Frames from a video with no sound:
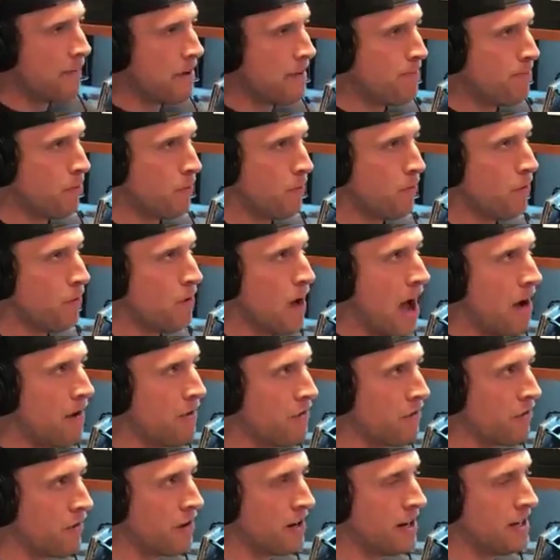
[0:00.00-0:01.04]
we pull
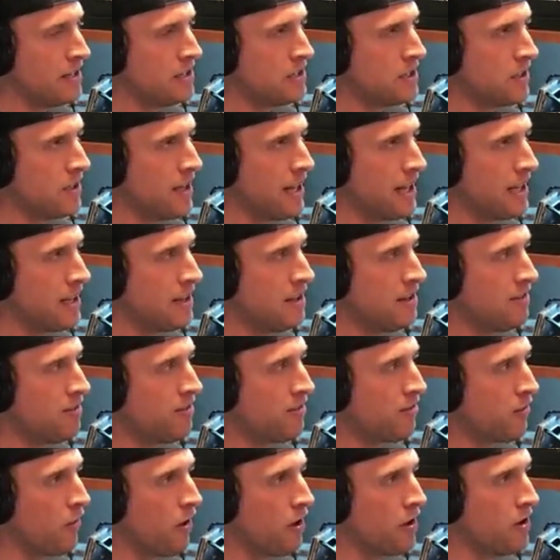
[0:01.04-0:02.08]
over into like the
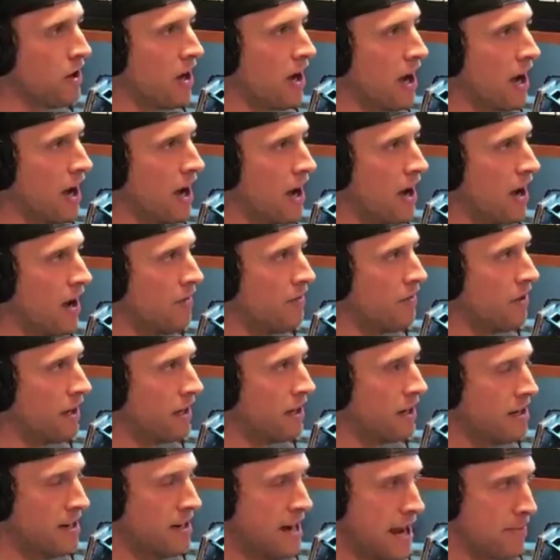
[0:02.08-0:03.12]
front of like
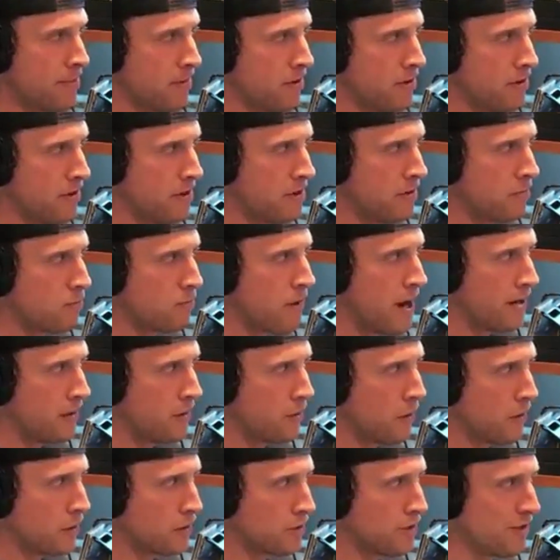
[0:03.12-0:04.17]
a neighborhood right
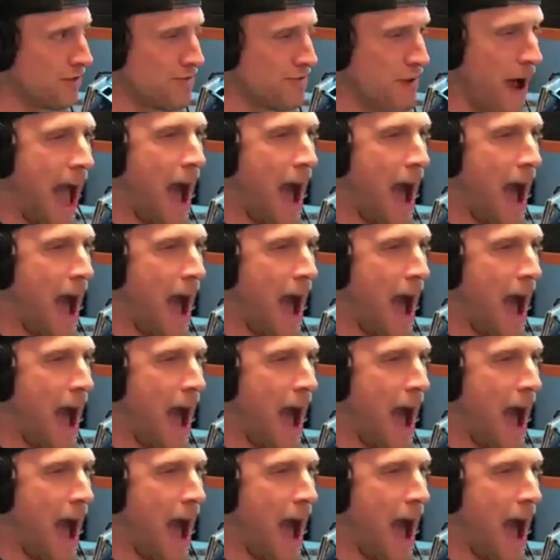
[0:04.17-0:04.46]
across the street from my